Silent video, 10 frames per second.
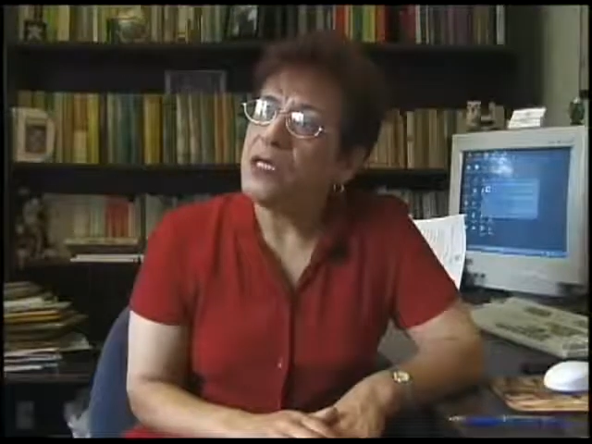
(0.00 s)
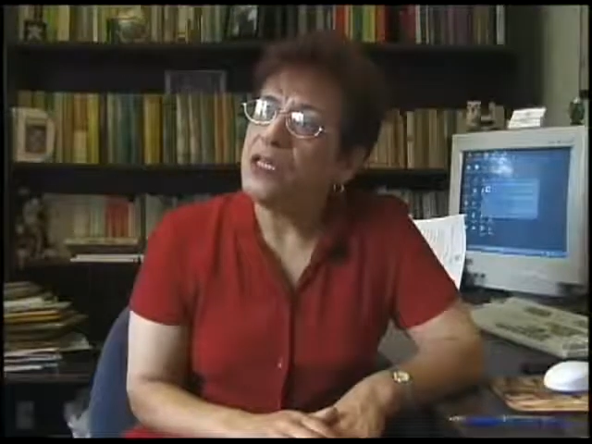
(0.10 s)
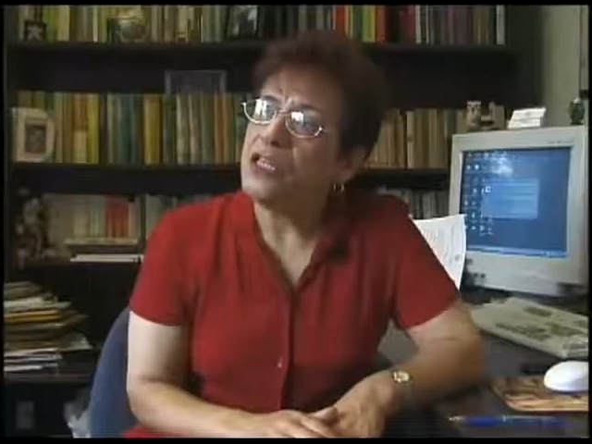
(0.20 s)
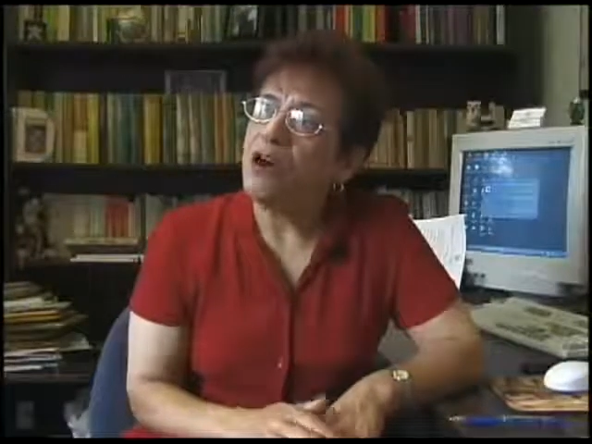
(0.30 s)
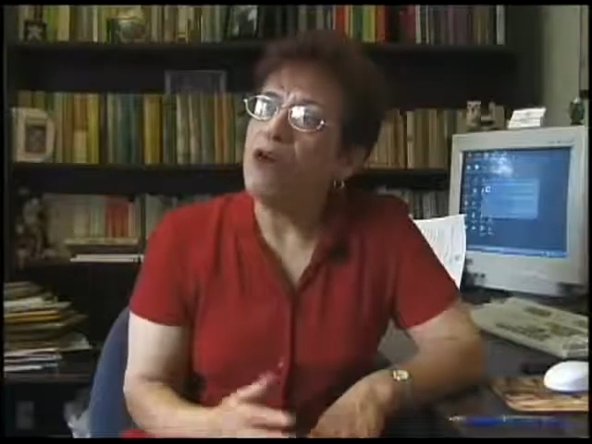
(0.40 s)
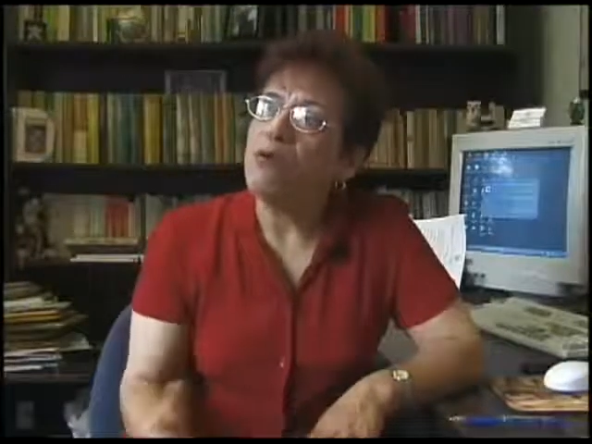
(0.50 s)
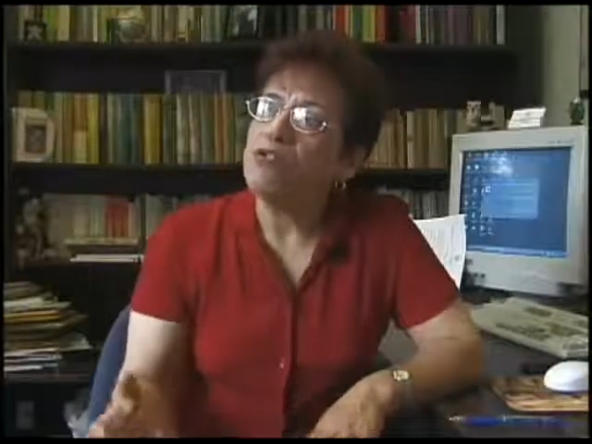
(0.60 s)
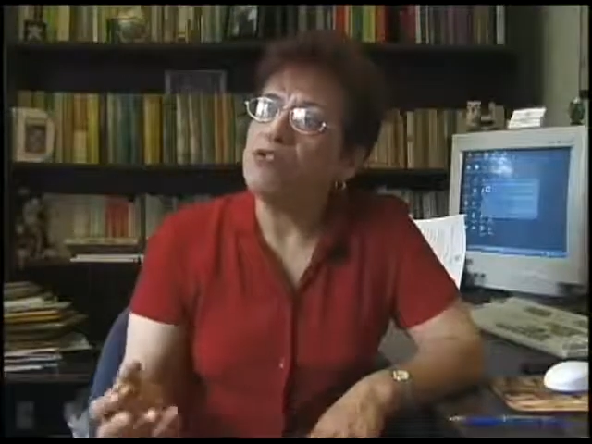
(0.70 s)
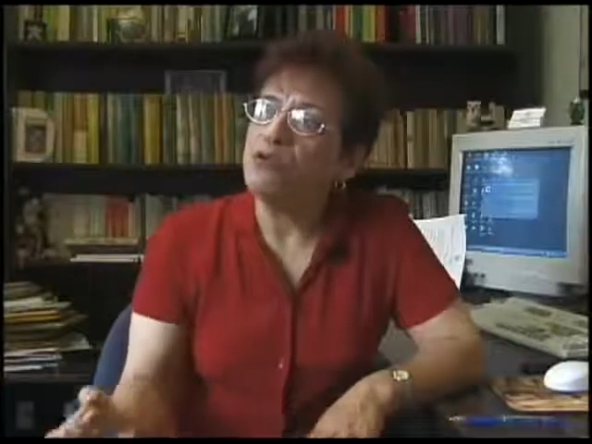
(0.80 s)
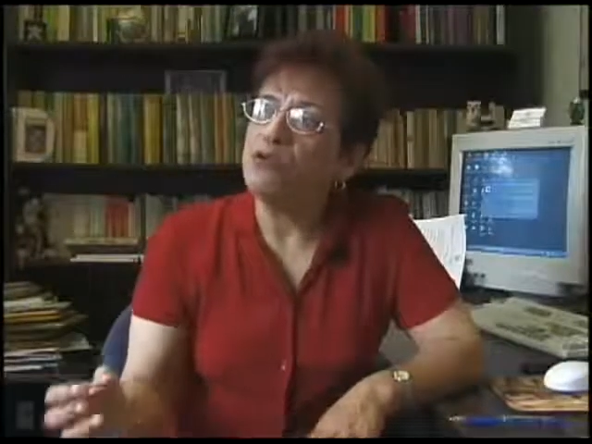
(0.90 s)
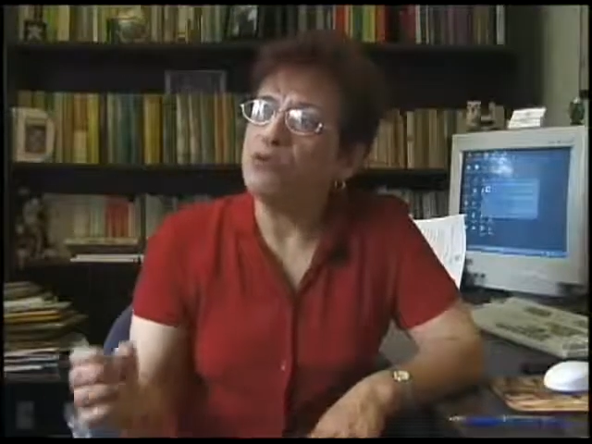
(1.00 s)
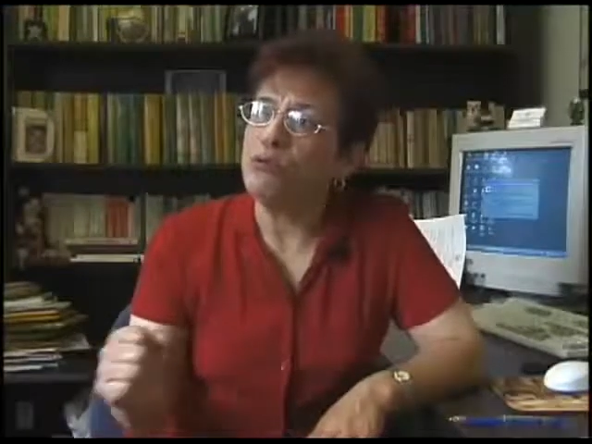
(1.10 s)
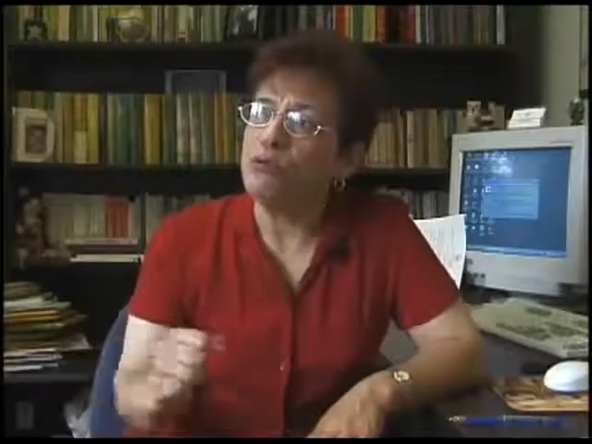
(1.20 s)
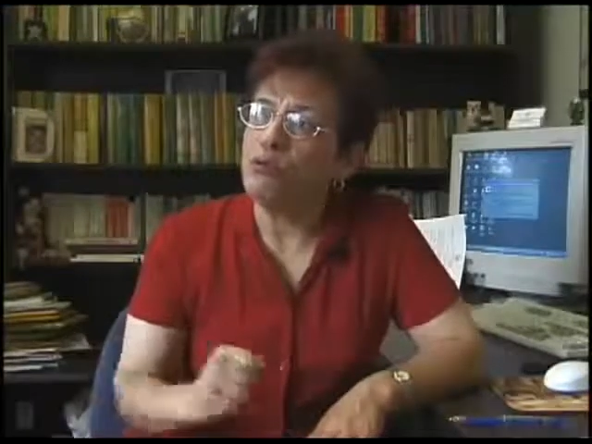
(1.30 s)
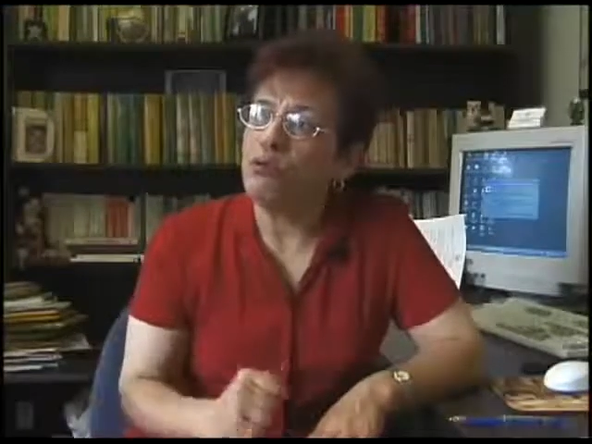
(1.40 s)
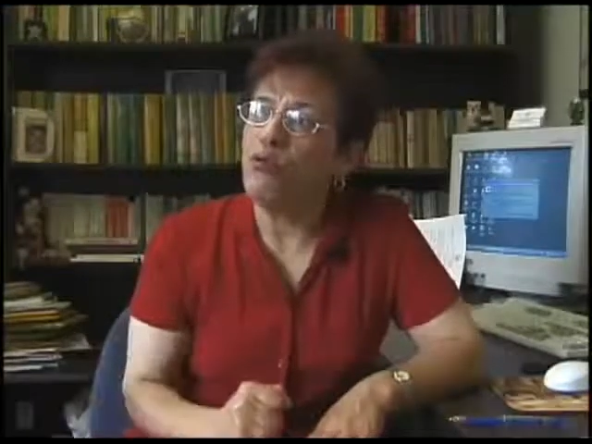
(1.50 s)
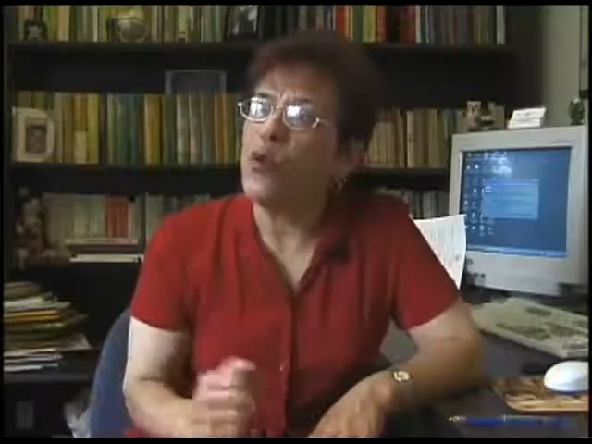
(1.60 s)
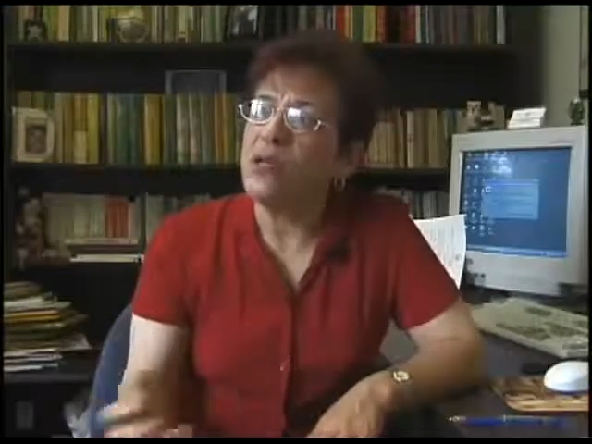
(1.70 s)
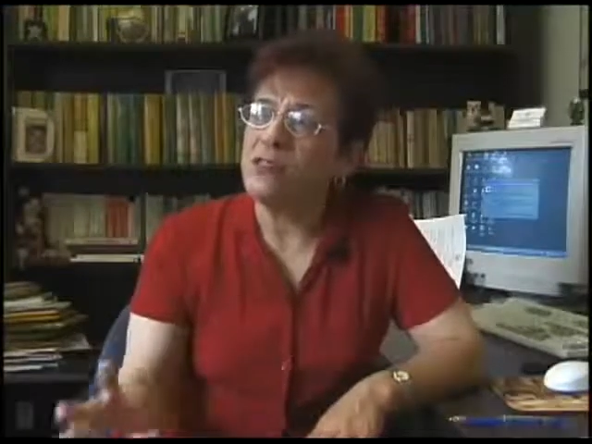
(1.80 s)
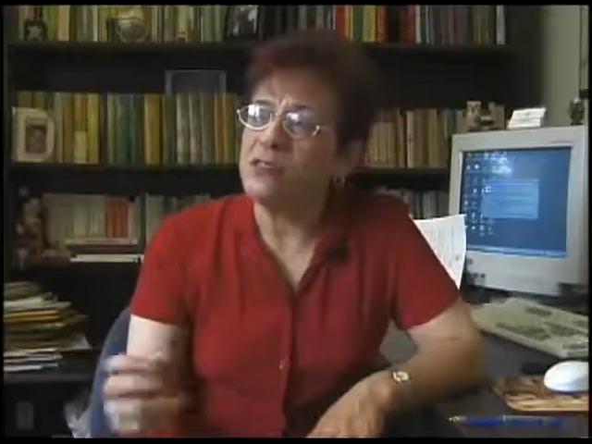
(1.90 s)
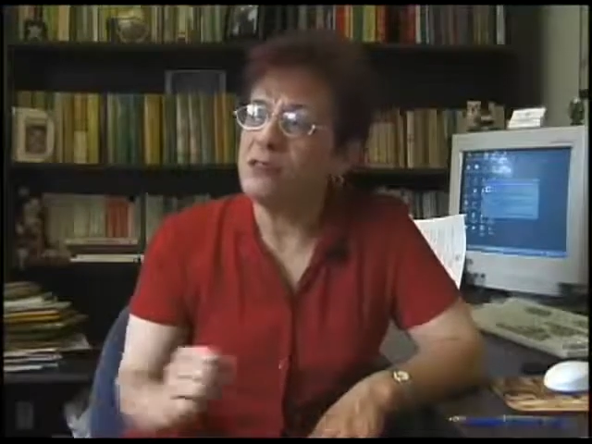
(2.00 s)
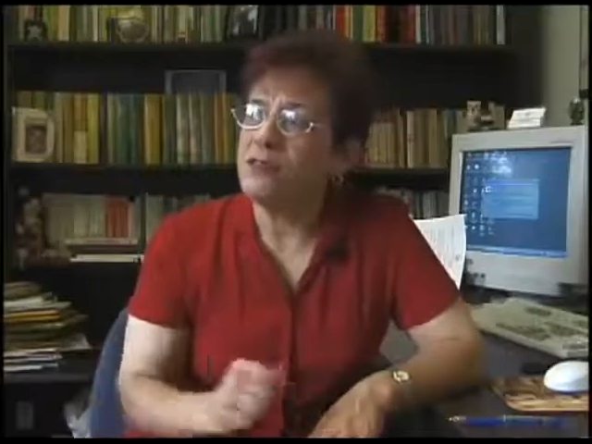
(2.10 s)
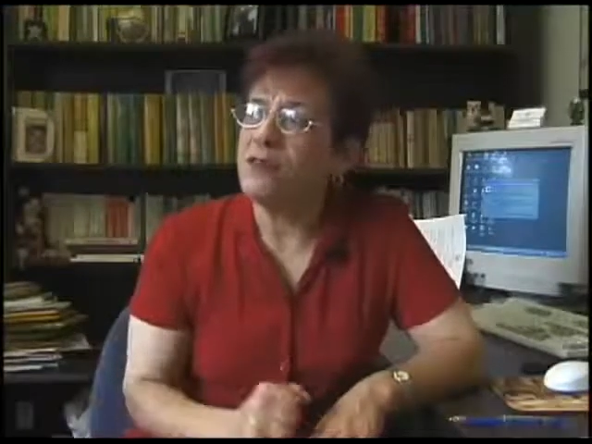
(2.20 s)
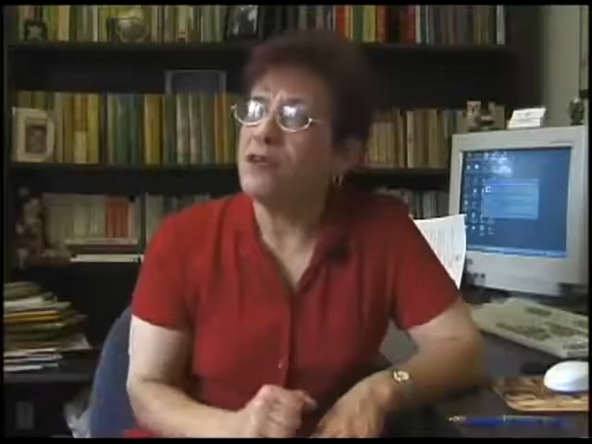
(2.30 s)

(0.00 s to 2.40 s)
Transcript: those who want,